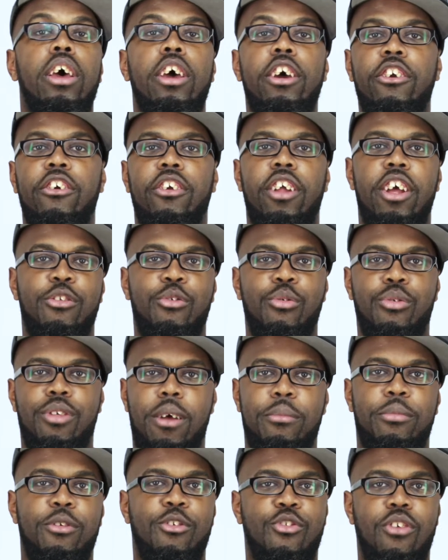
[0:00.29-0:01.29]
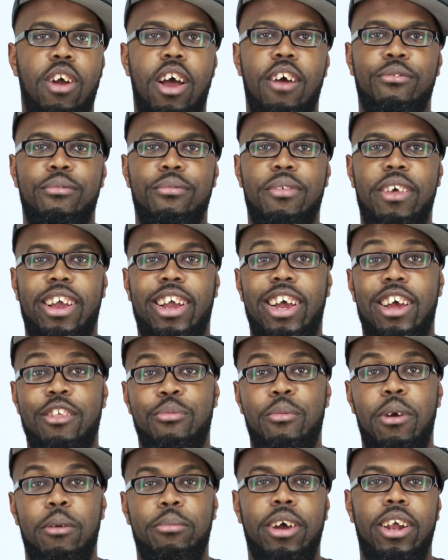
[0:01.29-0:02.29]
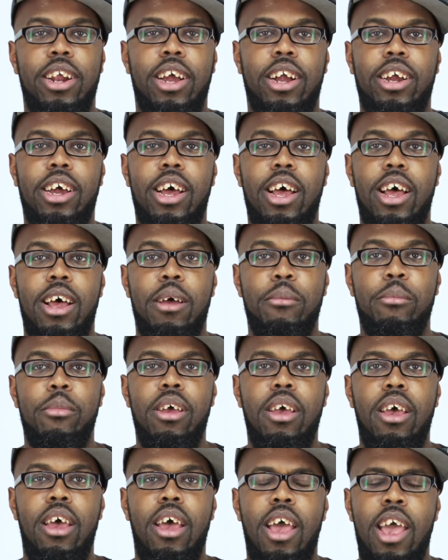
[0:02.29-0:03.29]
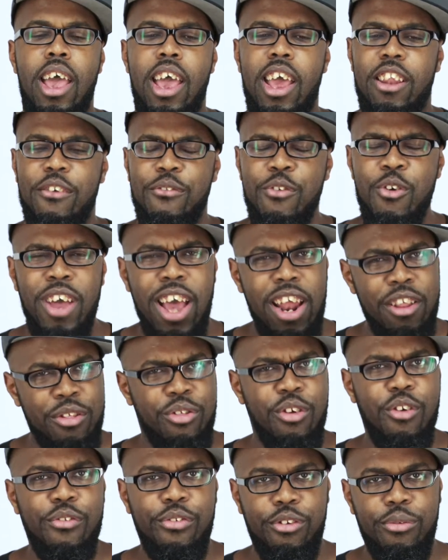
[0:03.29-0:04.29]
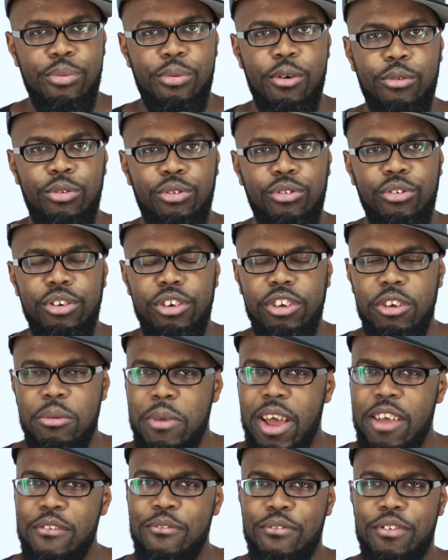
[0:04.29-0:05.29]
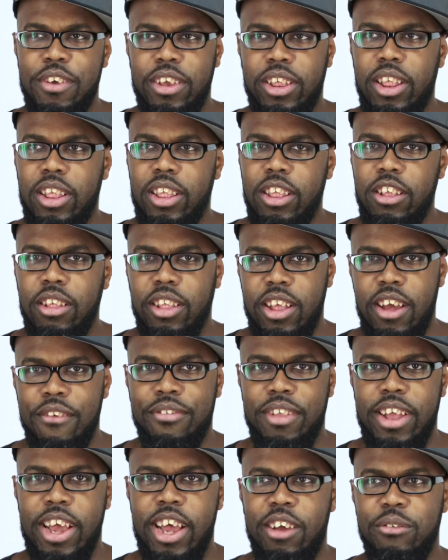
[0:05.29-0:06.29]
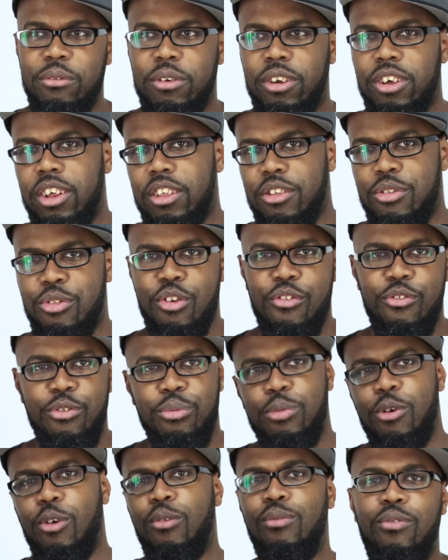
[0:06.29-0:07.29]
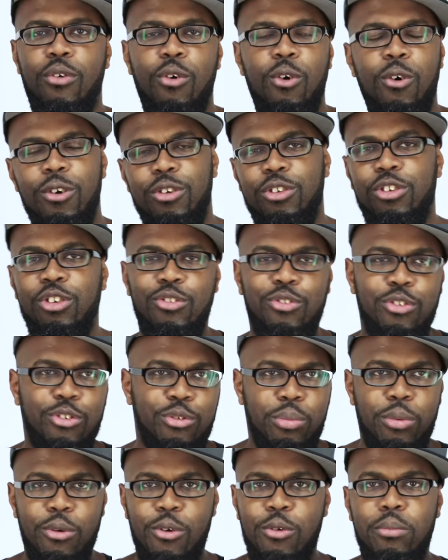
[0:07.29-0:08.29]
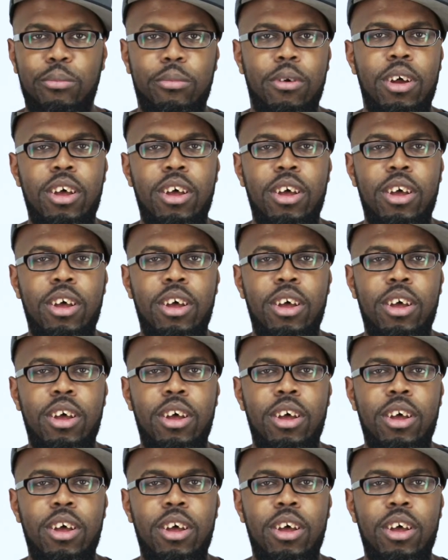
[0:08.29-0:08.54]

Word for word: Internet, what's up. This is Rob from TechGuySmartBuy.com. And if you got a Surface Pro 3, you might feel a little left out with all the Surface Pro 4 and Surface Pro